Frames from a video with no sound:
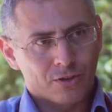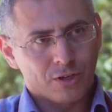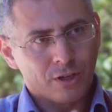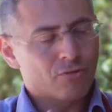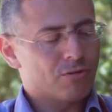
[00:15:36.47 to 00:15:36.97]

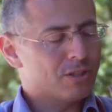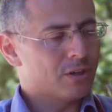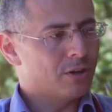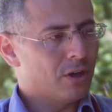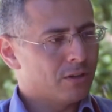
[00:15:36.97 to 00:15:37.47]
interests
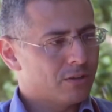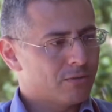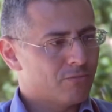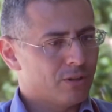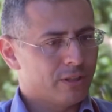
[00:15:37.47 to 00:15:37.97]
are not
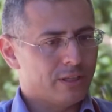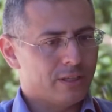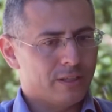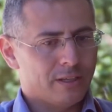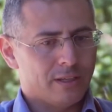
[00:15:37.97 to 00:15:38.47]

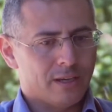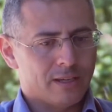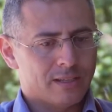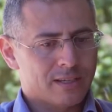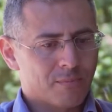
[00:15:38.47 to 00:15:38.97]
really
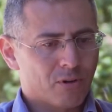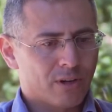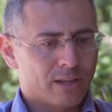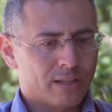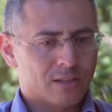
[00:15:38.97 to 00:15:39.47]

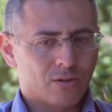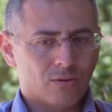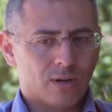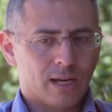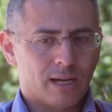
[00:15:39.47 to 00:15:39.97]
separated.
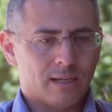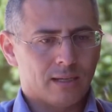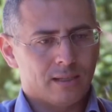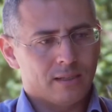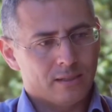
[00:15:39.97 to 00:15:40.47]
So
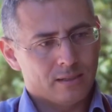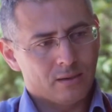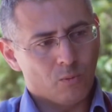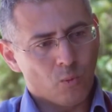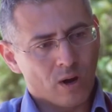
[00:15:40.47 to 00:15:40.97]

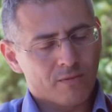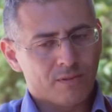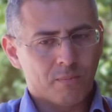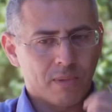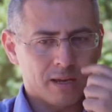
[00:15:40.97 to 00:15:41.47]
one of
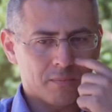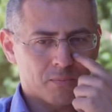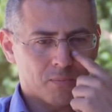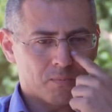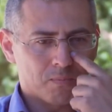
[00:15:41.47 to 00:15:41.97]
the main
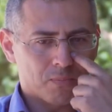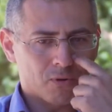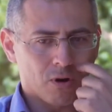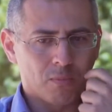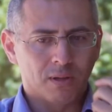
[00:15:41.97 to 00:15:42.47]

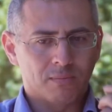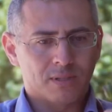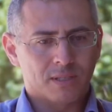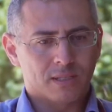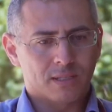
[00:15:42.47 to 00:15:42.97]

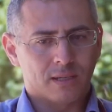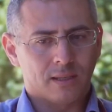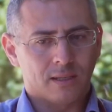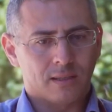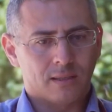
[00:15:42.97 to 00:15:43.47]
problems
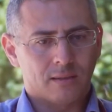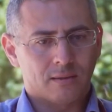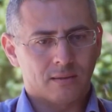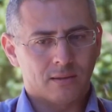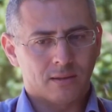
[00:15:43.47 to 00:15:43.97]
that
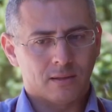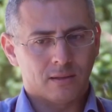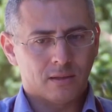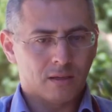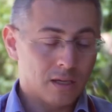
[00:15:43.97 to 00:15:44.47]

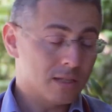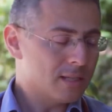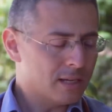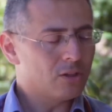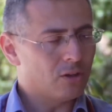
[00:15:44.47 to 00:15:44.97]
kids
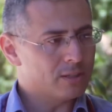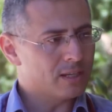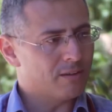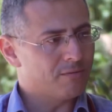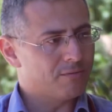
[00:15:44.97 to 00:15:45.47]
and adults
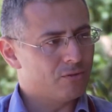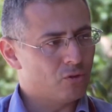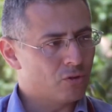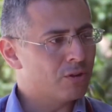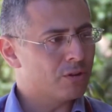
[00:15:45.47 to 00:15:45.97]
have
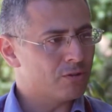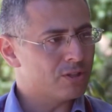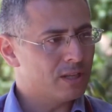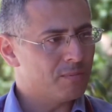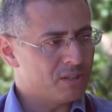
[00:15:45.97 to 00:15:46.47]
during their
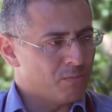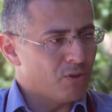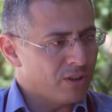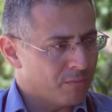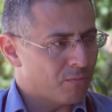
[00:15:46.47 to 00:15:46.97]
sleep is
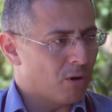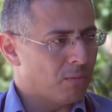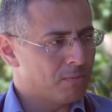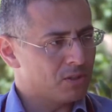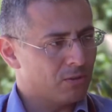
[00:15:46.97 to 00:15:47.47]
breathing
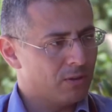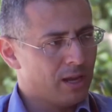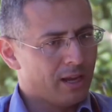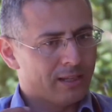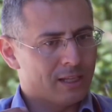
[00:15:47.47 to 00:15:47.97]
problems. So
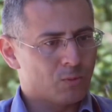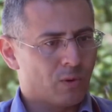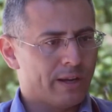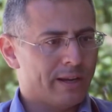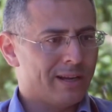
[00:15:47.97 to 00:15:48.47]
that's
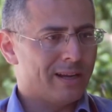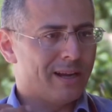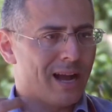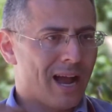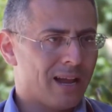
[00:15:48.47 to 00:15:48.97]
why
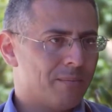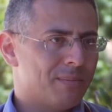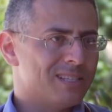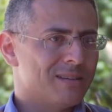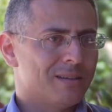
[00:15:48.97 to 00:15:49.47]
I'm,
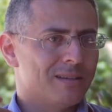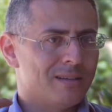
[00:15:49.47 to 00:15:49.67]
as a